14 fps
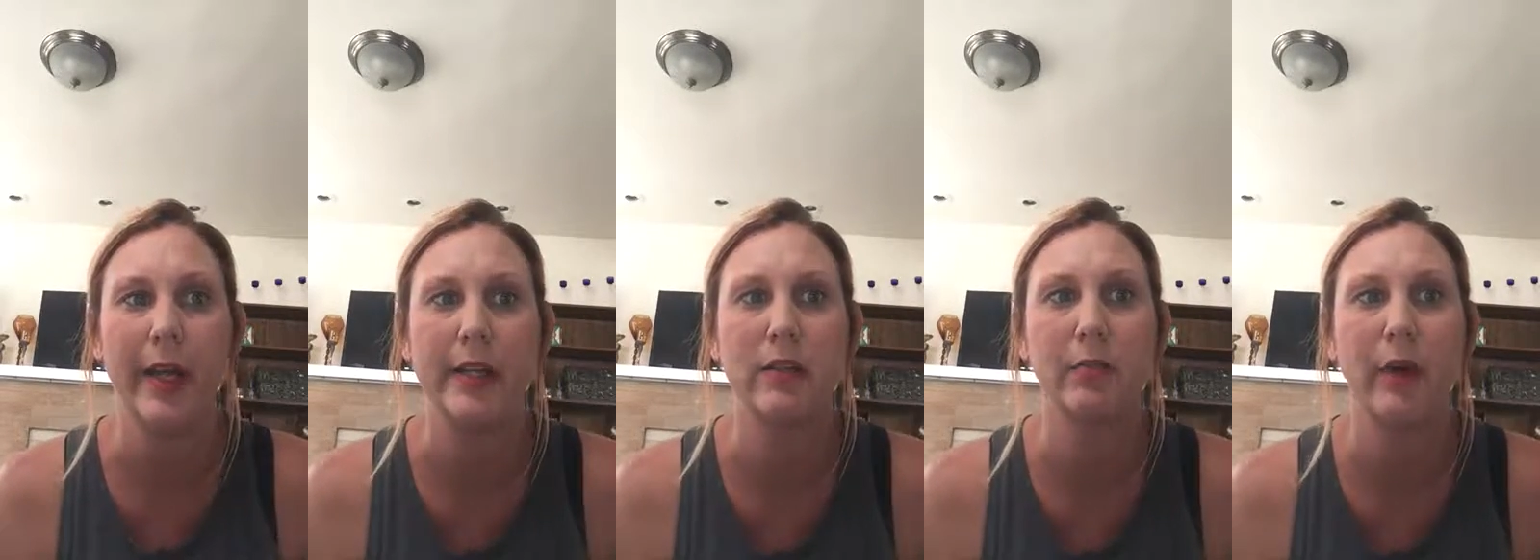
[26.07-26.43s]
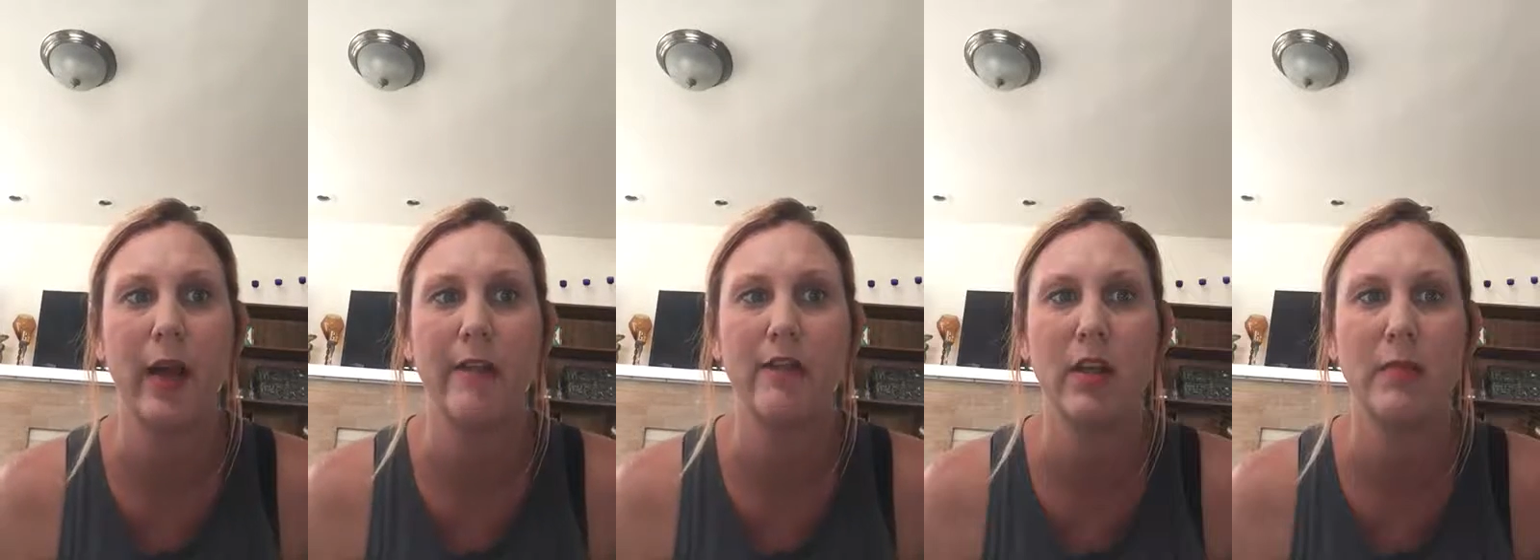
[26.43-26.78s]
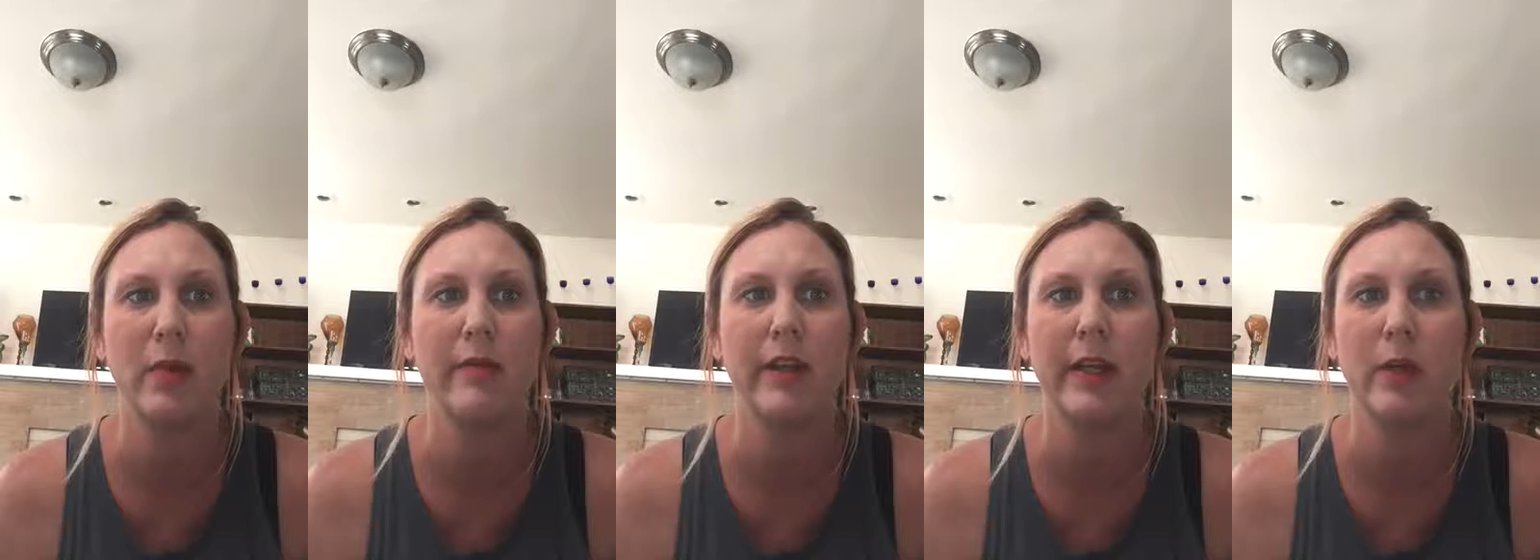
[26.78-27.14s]
and deprived them
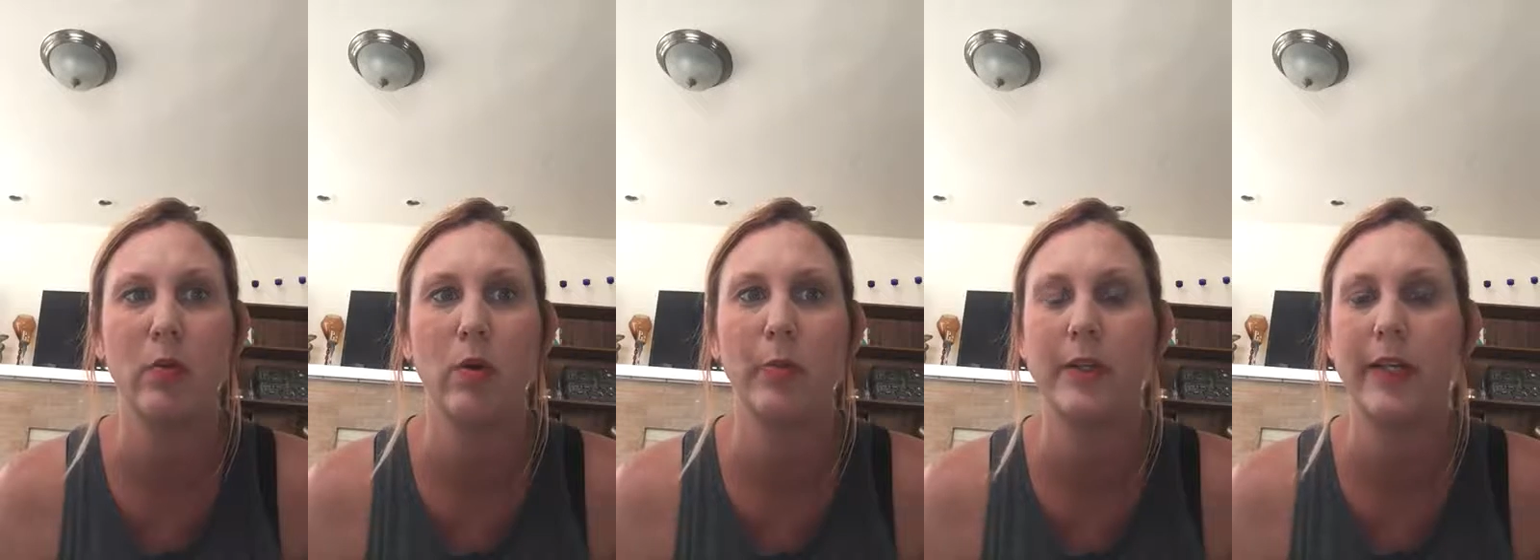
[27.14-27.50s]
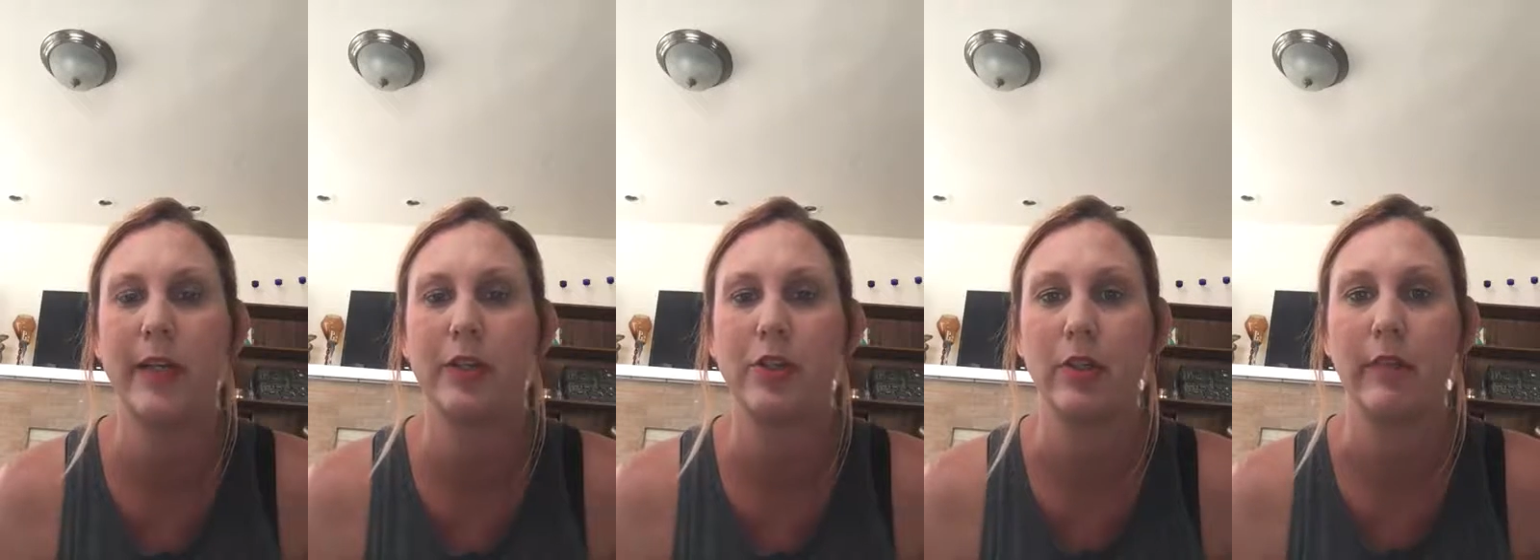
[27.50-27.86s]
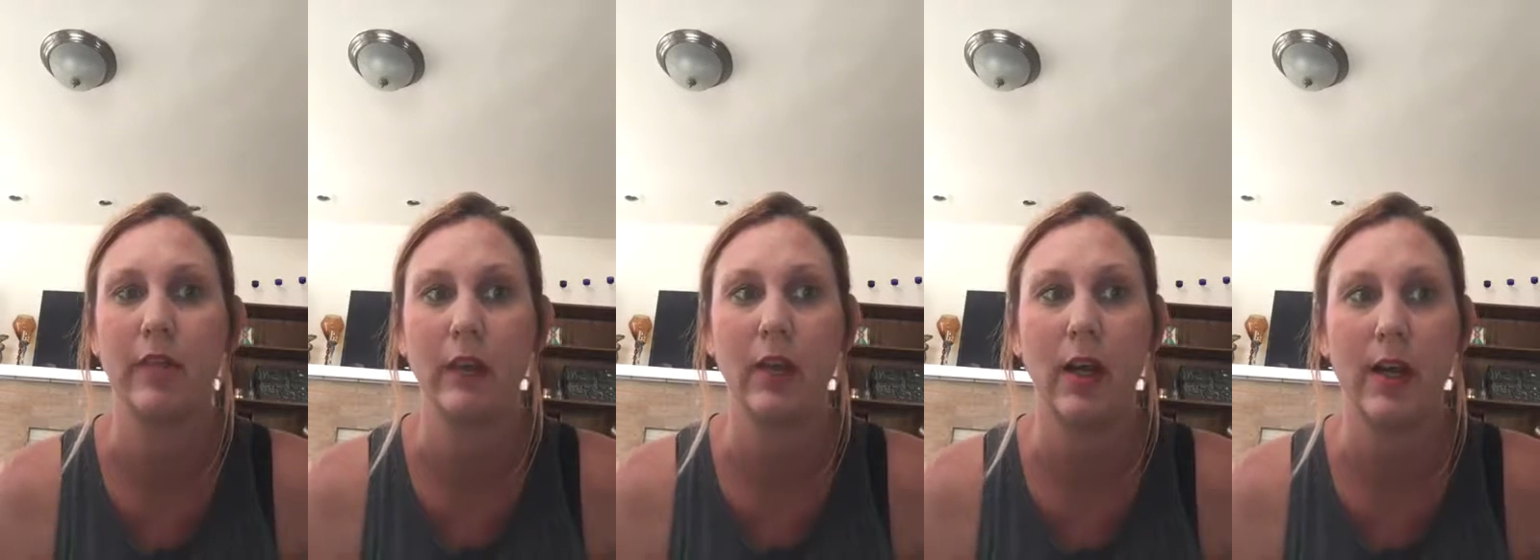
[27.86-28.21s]
of equal protection of
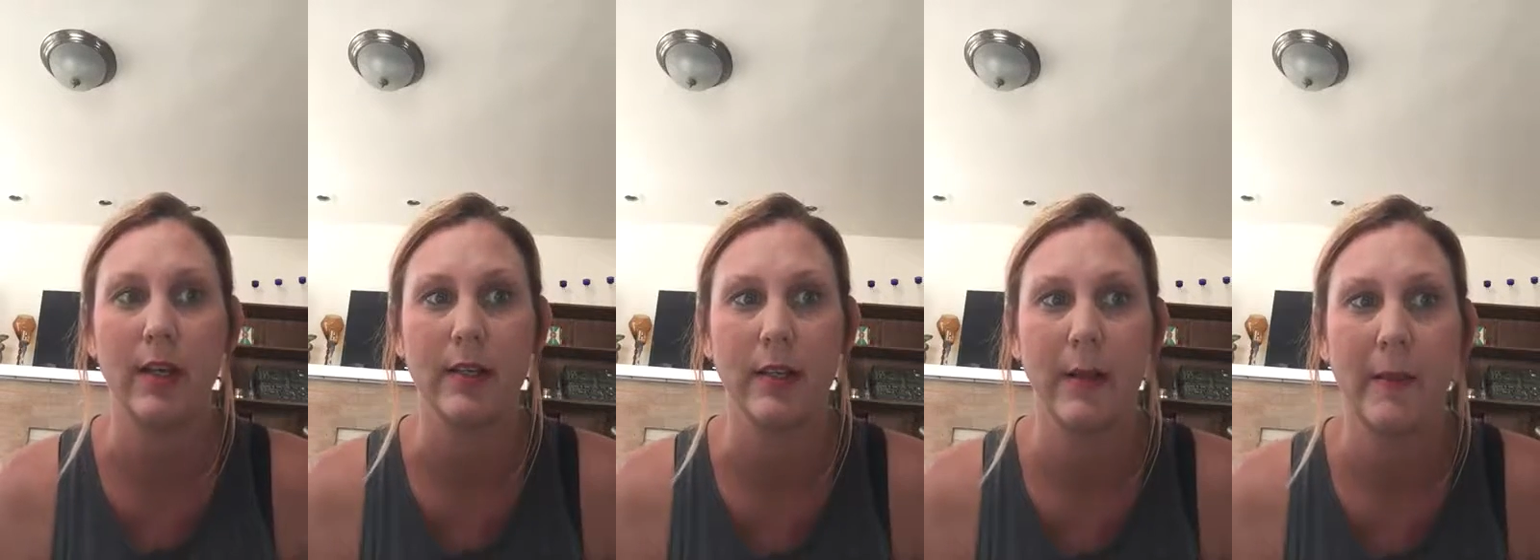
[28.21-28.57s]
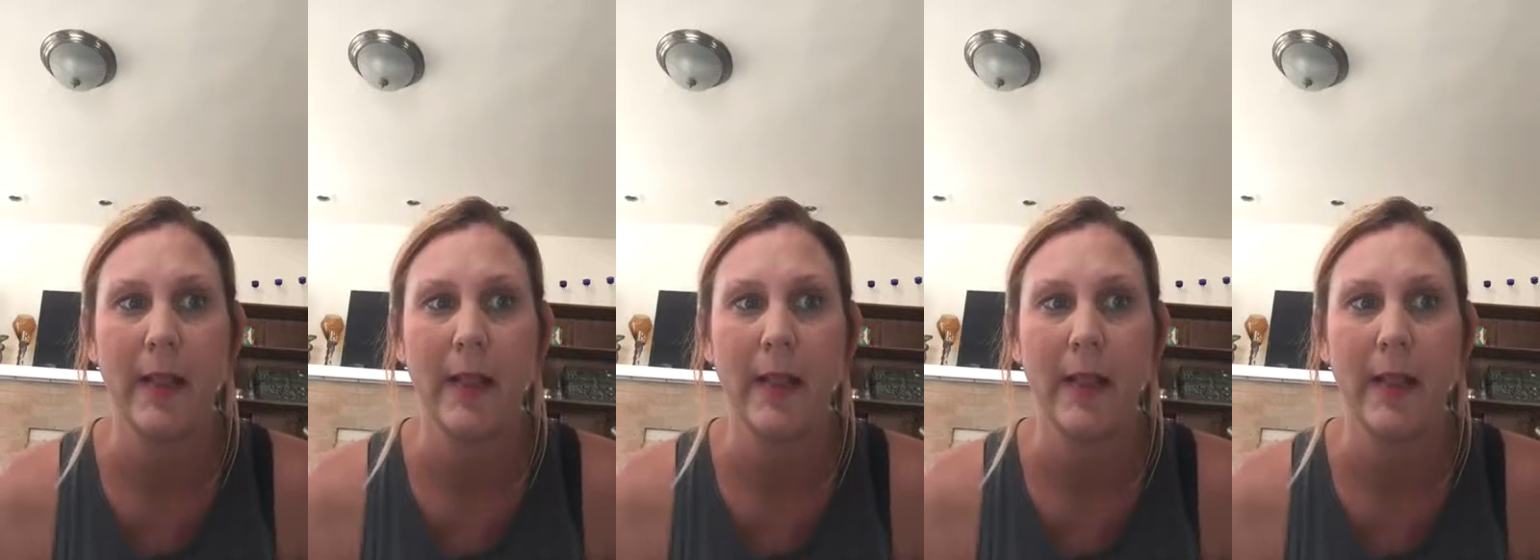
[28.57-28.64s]
the laws.